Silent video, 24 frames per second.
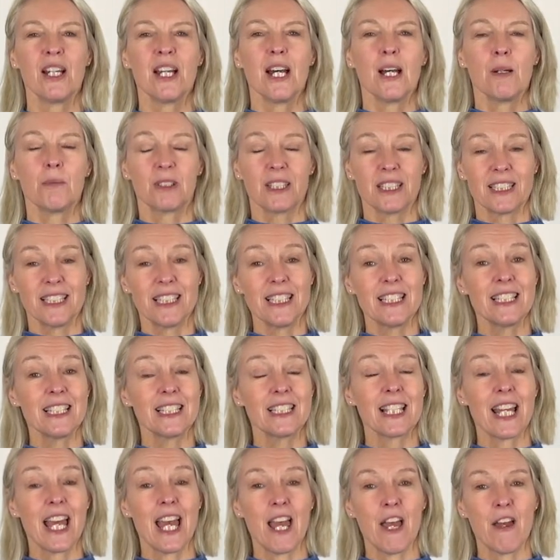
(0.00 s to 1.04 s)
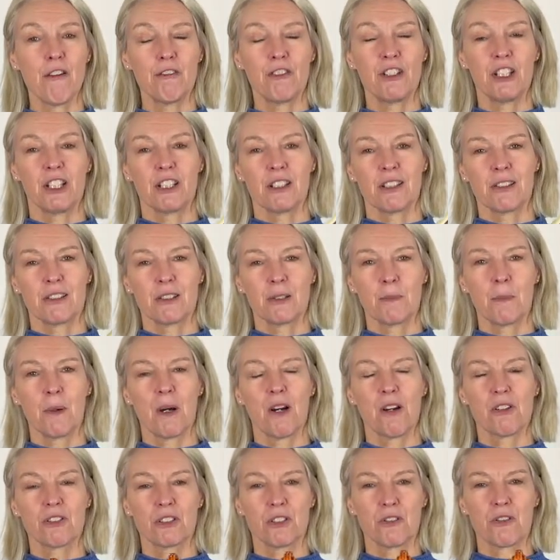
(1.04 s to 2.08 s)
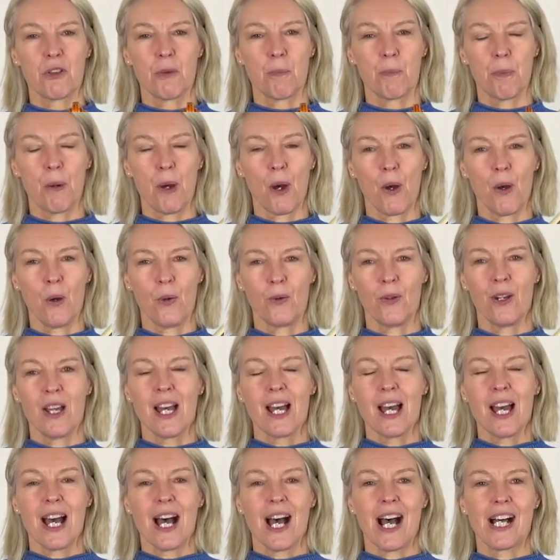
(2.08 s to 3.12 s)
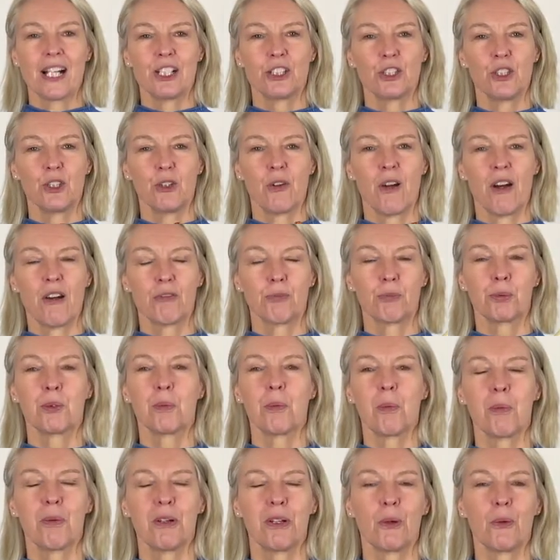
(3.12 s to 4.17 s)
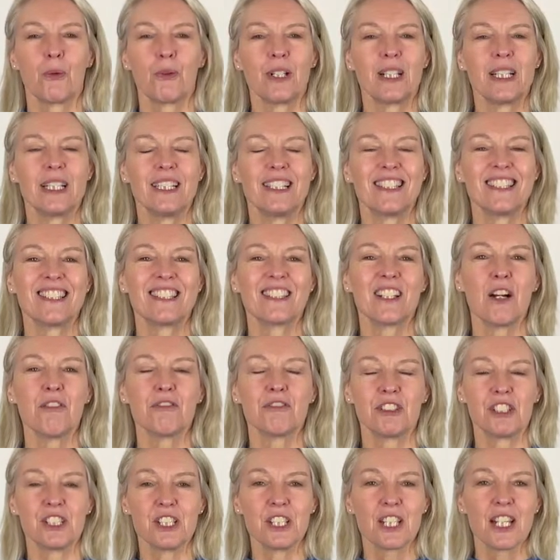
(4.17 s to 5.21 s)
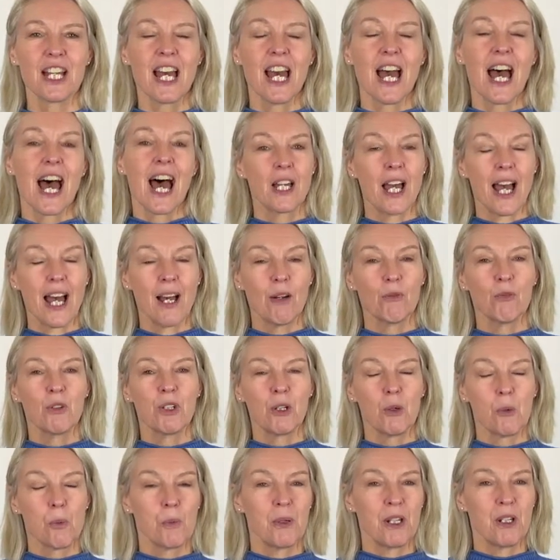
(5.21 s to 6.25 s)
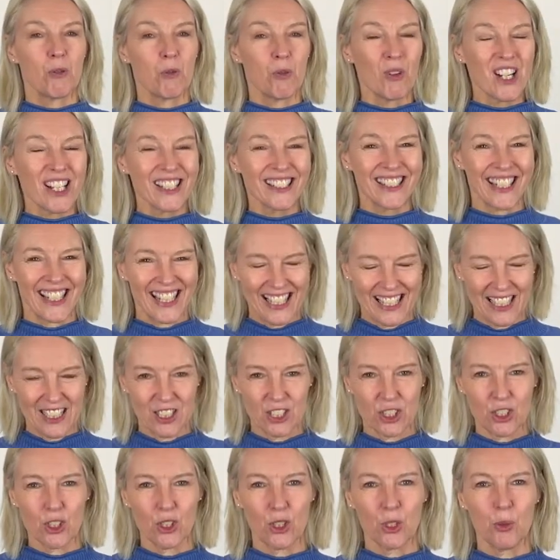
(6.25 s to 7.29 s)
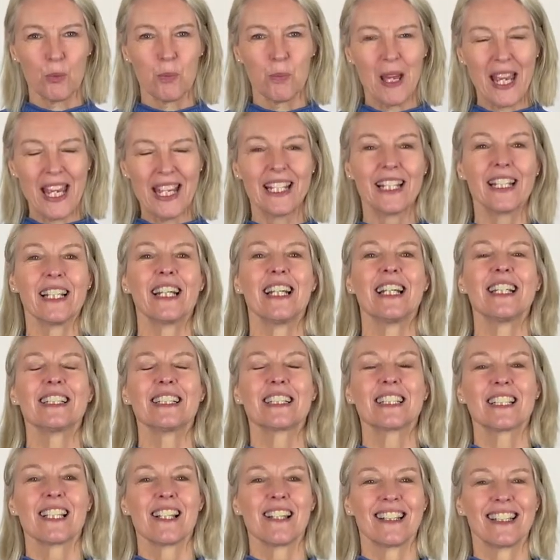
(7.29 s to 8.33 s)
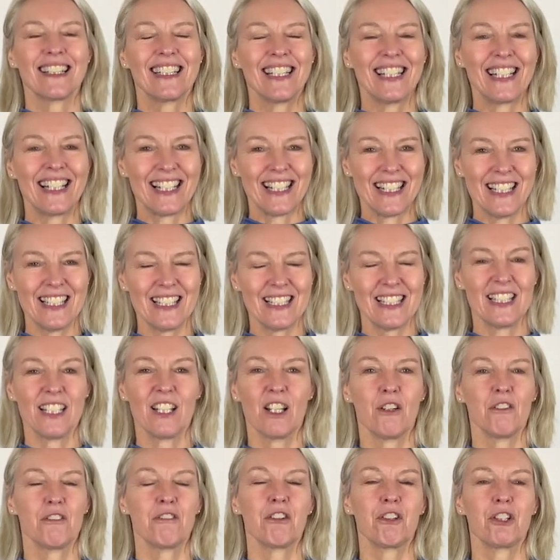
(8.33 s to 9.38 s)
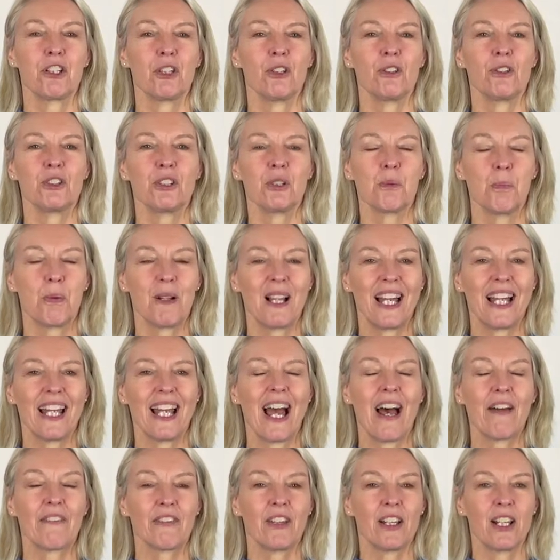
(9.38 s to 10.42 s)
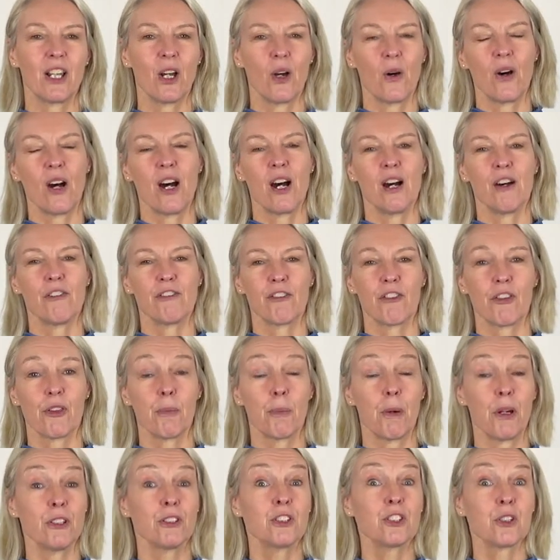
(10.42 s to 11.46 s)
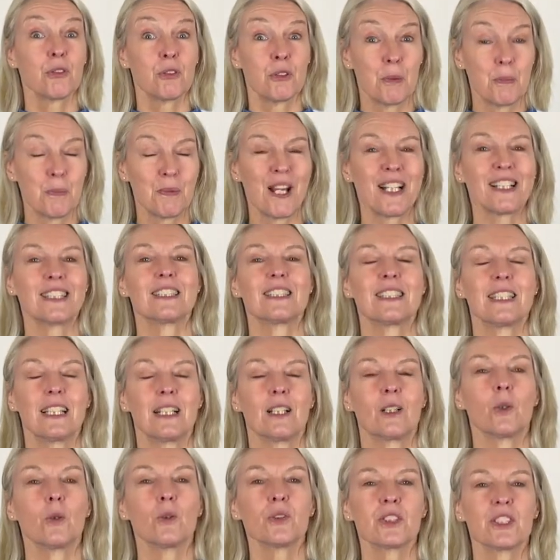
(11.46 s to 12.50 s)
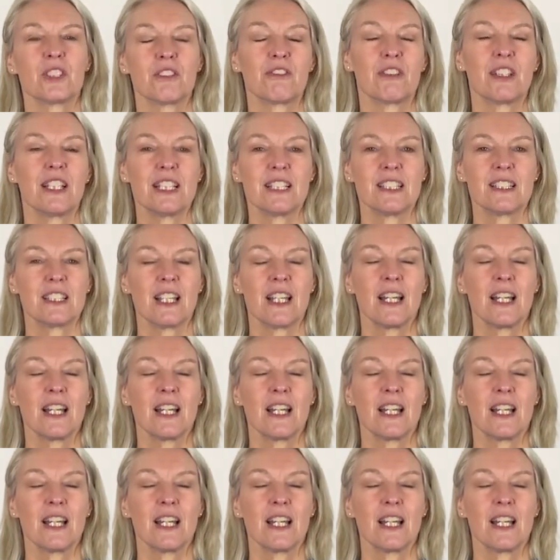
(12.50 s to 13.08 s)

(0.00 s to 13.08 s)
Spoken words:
because this is the heaviest part of the bow, as you have probably already discovered, and we'll be working to make it slightly easier for you to play at the lower half of the bow, so we're practicing lots of this.